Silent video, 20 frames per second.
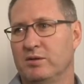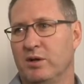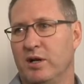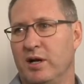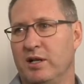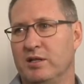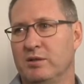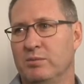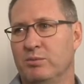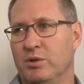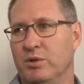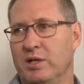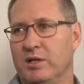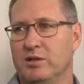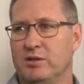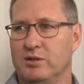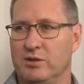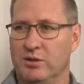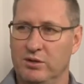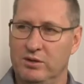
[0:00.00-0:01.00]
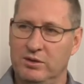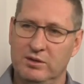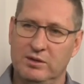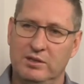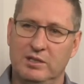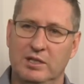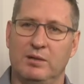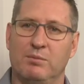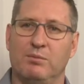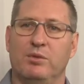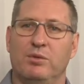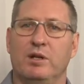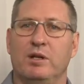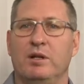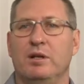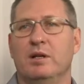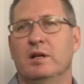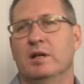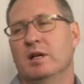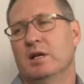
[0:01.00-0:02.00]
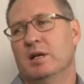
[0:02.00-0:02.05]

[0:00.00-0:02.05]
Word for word: trying to bring certainty and bring